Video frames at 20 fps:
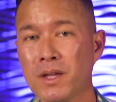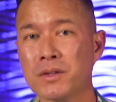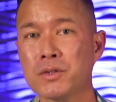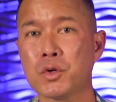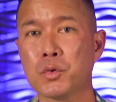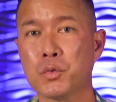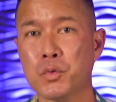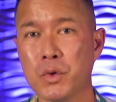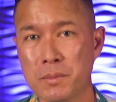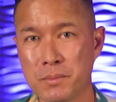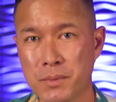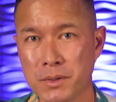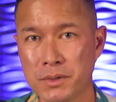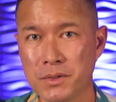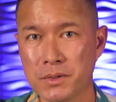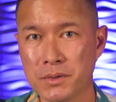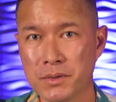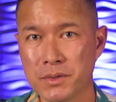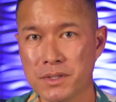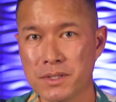to
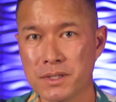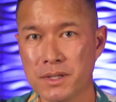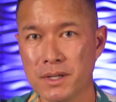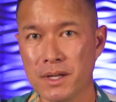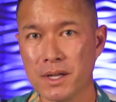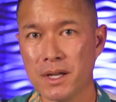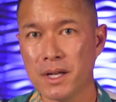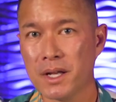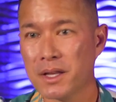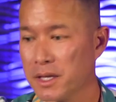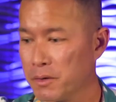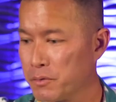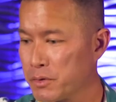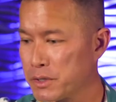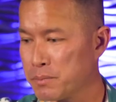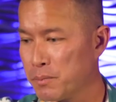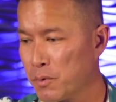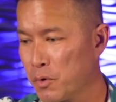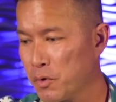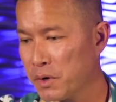reproduce. There
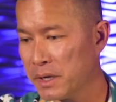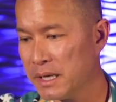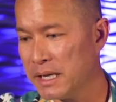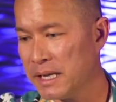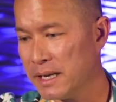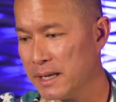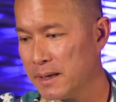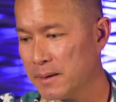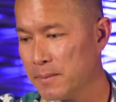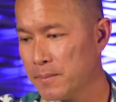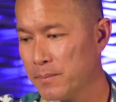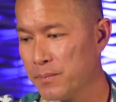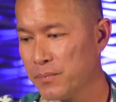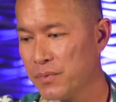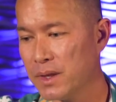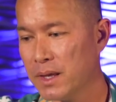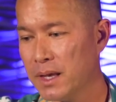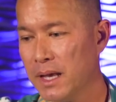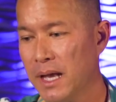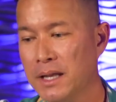was more in it.
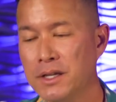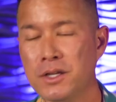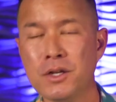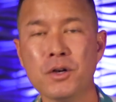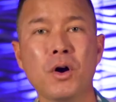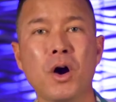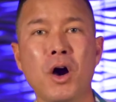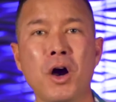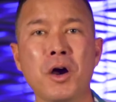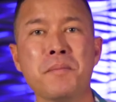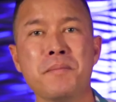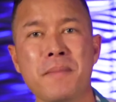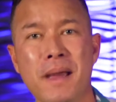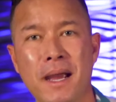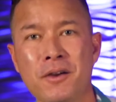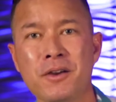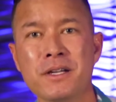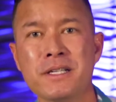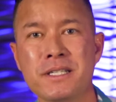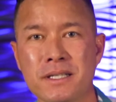And you know, our
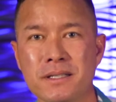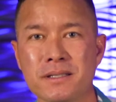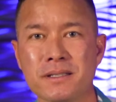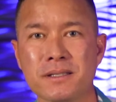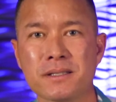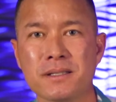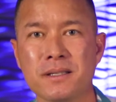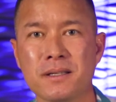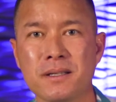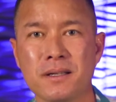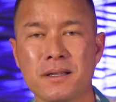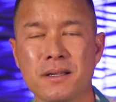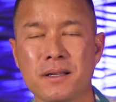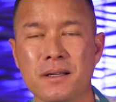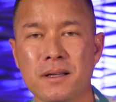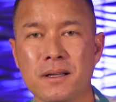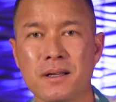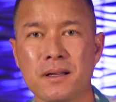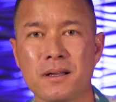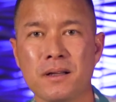marriages,
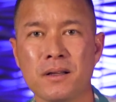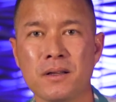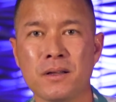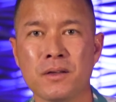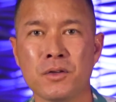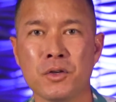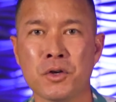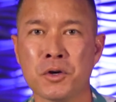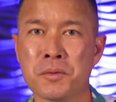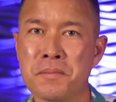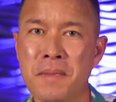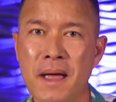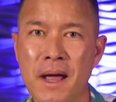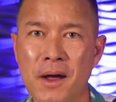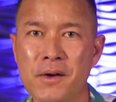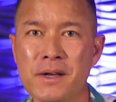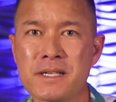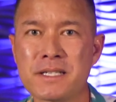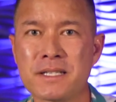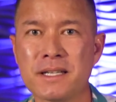your
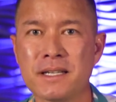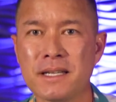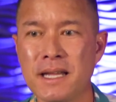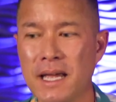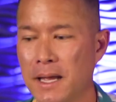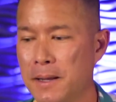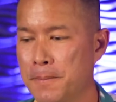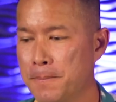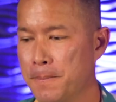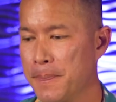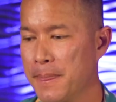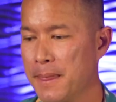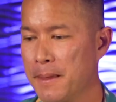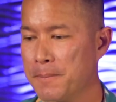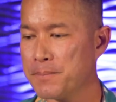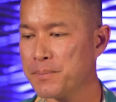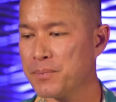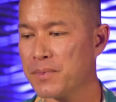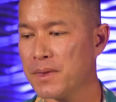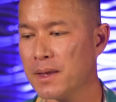marriage today,
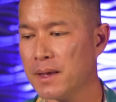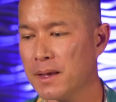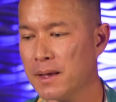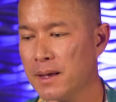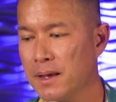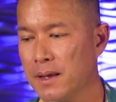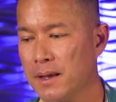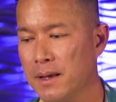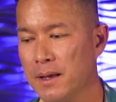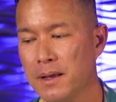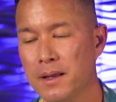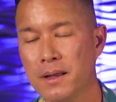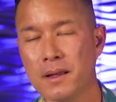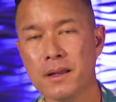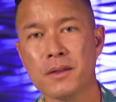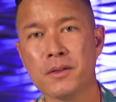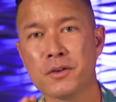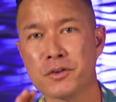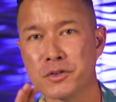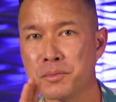
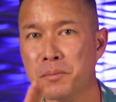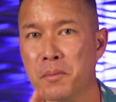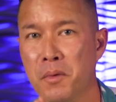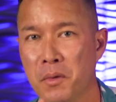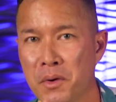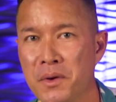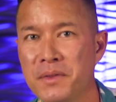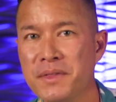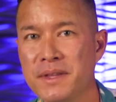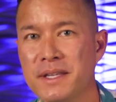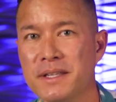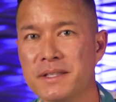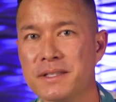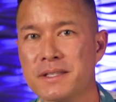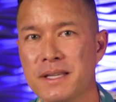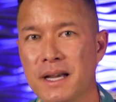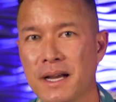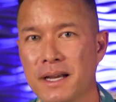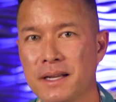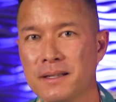there's more on the
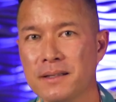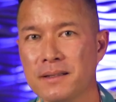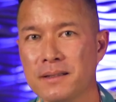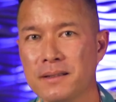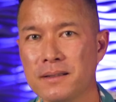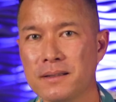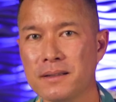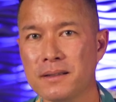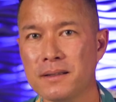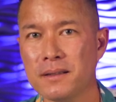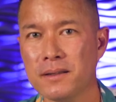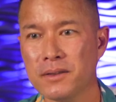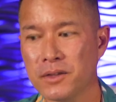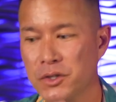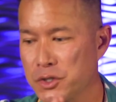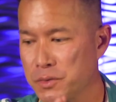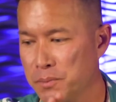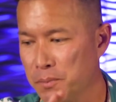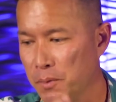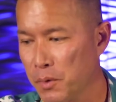inside.
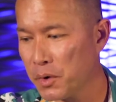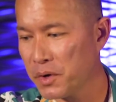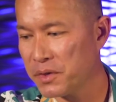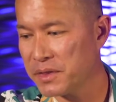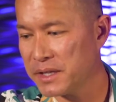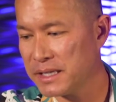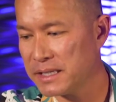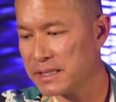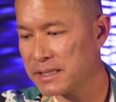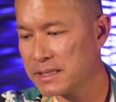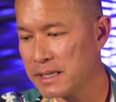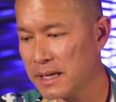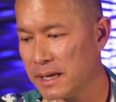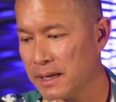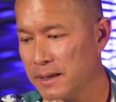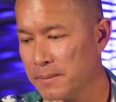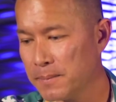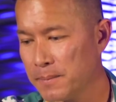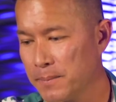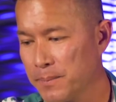There's more on the
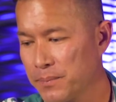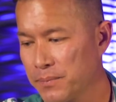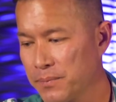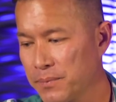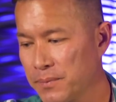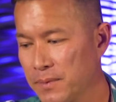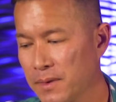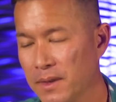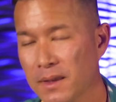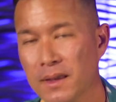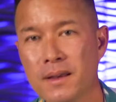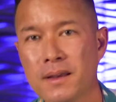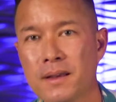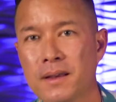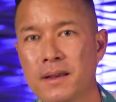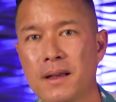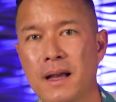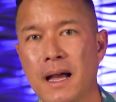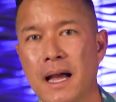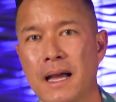inside.
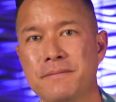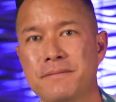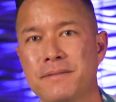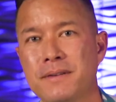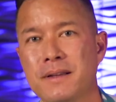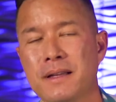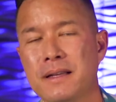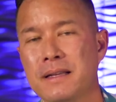I'd